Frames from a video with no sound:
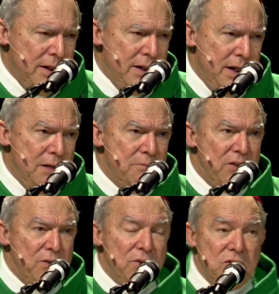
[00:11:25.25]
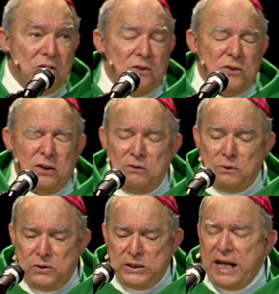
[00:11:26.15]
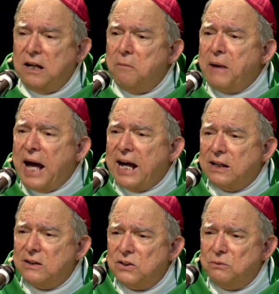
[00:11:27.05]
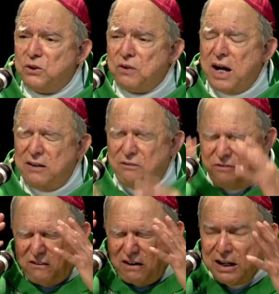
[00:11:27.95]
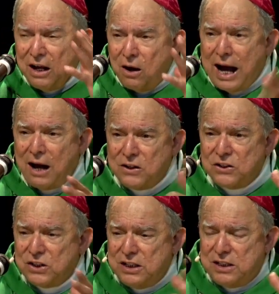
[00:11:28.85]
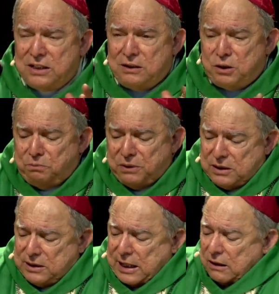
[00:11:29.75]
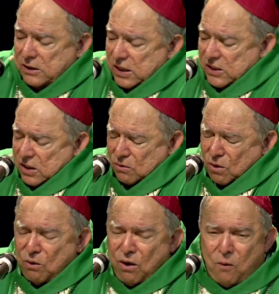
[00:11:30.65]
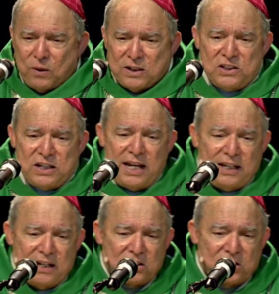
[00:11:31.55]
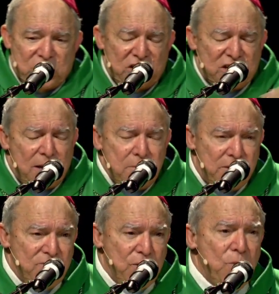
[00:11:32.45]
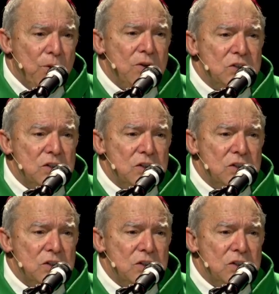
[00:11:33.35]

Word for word: And the mother took, was taken aback and she was trying to figure out how can she tell a six-year-old what a saint is. And she's stumbling for words.